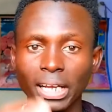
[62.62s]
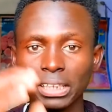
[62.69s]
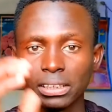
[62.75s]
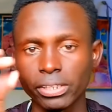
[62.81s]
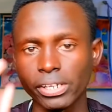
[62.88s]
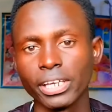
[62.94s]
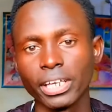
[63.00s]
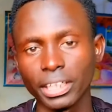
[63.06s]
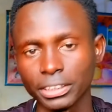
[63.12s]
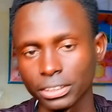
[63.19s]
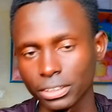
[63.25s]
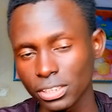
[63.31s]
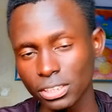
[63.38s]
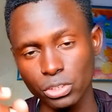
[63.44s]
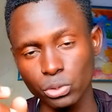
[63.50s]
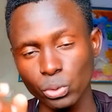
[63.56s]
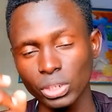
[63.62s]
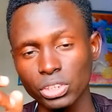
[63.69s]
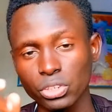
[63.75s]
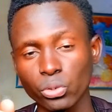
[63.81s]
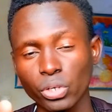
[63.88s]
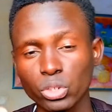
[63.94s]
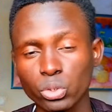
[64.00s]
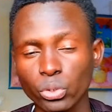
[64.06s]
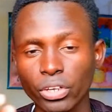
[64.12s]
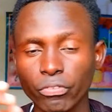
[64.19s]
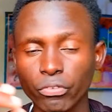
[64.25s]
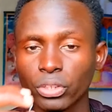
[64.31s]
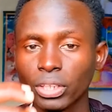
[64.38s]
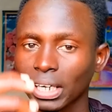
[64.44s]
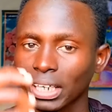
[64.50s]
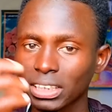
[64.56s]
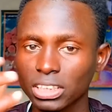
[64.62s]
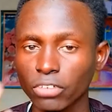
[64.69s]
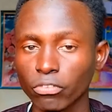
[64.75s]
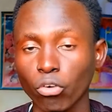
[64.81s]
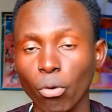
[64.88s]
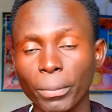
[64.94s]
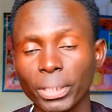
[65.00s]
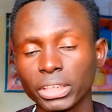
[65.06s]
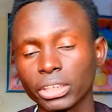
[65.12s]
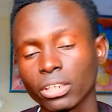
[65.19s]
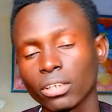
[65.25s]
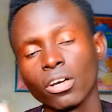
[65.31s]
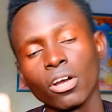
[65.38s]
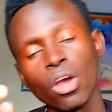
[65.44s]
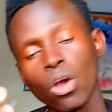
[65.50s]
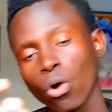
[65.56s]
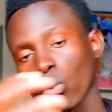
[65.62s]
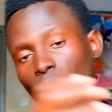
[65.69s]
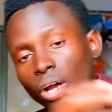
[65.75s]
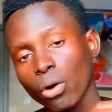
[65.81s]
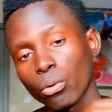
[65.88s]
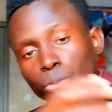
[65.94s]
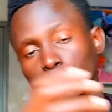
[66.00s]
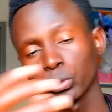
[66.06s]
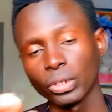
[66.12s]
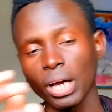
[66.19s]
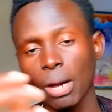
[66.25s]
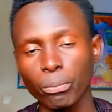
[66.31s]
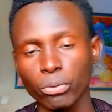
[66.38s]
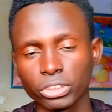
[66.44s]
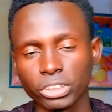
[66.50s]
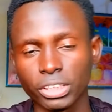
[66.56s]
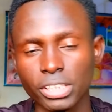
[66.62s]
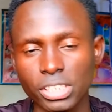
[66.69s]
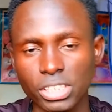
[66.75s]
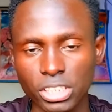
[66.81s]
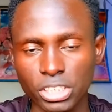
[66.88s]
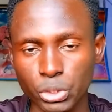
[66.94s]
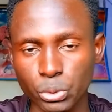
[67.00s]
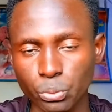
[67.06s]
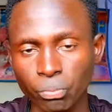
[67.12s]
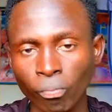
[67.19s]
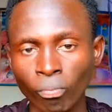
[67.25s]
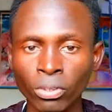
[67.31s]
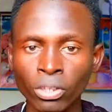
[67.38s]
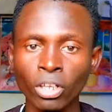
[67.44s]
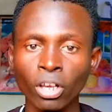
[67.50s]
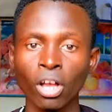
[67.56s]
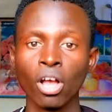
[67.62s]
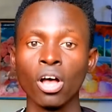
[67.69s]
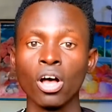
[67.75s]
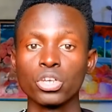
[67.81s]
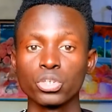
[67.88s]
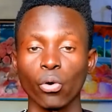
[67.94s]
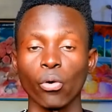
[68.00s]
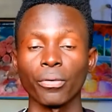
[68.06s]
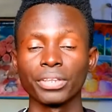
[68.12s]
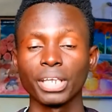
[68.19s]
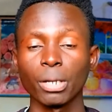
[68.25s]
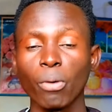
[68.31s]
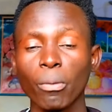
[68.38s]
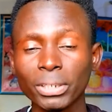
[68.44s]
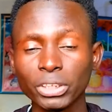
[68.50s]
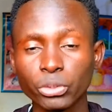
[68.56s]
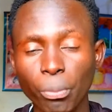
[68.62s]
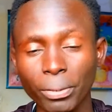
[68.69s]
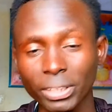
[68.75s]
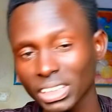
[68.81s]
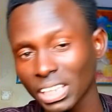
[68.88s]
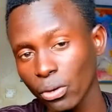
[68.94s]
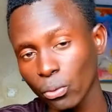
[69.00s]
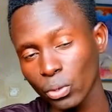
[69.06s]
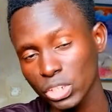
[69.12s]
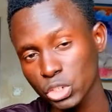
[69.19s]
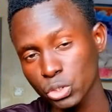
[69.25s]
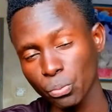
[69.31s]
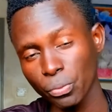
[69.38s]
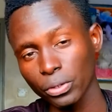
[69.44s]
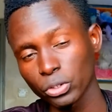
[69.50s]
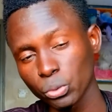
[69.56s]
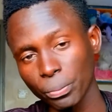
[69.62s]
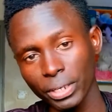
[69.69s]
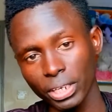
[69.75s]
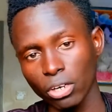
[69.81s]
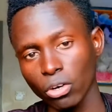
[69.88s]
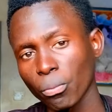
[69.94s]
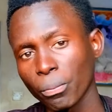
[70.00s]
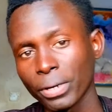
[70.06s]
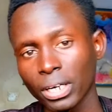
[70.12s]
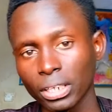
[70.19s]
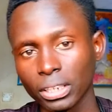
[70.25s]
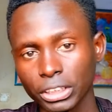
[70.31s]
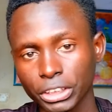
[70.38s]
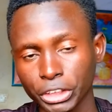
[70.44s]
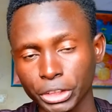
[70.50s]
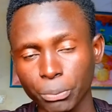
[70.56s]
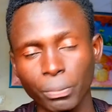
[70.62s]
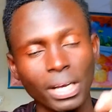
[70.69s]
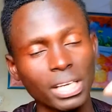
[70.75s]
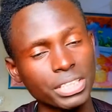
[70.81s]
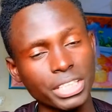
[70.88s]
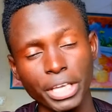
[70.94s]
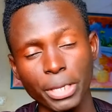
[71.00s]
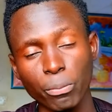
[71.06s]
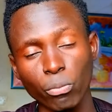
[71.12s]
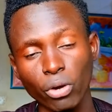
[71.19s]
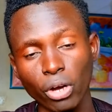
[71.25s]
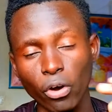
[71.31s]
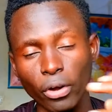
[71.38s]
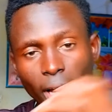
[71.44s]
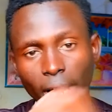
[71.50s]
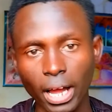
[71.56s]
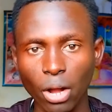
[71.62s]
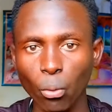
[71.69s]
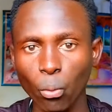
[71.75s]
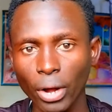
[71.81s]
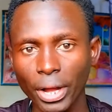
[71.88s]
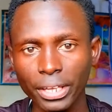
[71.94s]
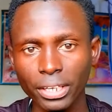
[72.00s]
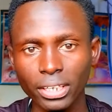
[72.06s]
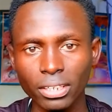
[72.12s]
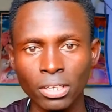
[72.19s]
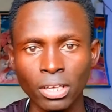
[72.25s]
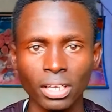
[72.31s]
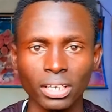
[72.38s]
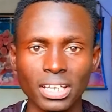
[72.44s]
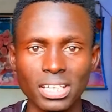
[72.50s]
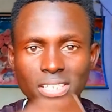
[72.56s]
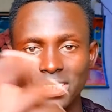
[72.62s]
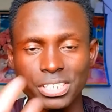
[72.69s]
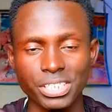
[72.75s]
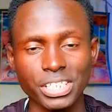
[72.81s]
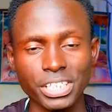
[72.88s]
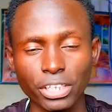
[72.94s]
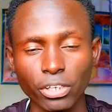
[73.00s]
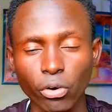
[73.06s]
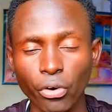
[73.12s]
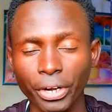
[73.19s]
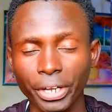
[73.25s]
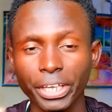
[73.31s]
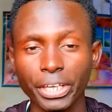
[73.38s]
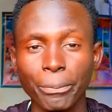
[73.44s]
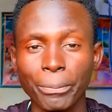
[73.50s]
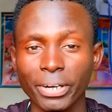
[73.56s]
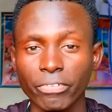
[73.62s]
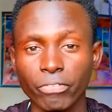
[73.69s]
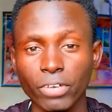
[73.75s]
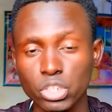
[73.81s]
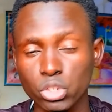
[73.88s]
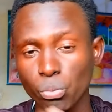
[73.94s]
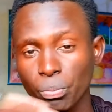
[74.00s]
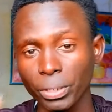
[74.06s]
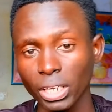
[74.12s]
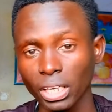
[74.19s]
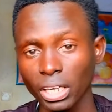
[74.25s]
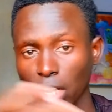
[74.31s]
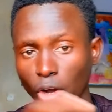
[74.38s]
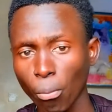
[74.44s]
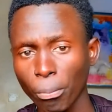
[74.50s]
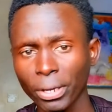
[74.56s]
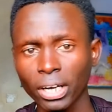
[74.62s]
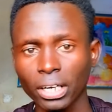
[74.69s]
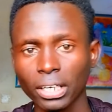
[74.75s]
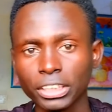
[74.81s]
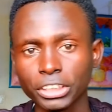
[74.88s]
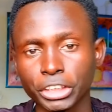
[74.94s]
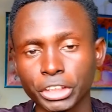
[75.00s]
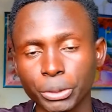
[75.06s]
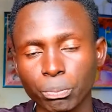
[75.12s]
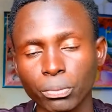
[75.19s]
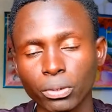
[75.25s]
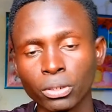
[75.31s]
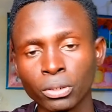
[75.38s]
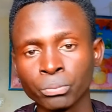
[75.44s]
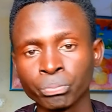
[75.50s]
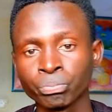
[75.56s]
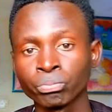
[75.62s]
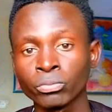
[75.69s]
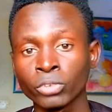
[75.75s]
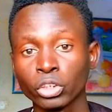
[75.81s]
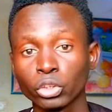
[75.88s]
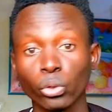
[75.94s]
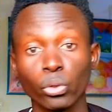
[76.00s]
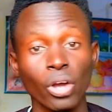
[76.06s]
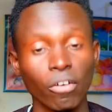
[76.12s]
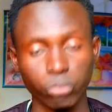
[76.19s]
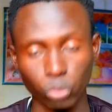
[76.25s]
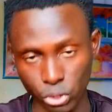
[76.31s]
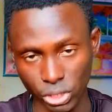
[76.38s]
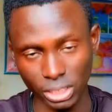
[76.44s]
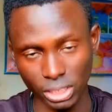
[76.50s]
right gauge. This is what is going to give you the right information on how you should approach this issue. So the moment your partner wants to be in an open relationship, ask him or her why does she or he prefers to be in an open relationship. So you have to